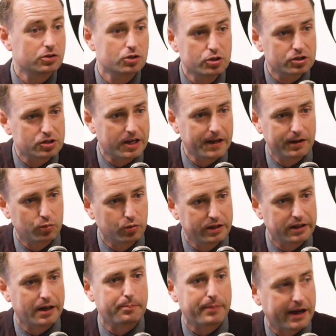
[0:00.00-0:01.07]
you just can't win
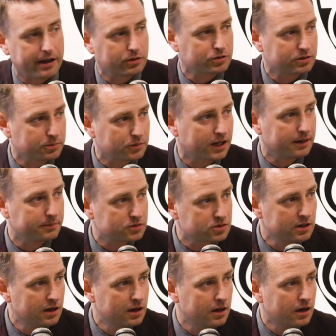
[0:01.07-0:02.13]
that battle sometimes.
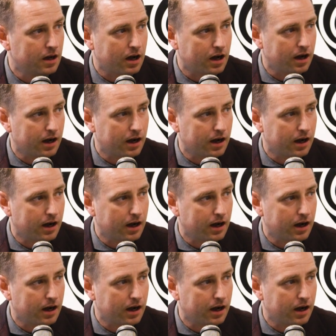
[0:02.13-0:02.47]
No, you can't.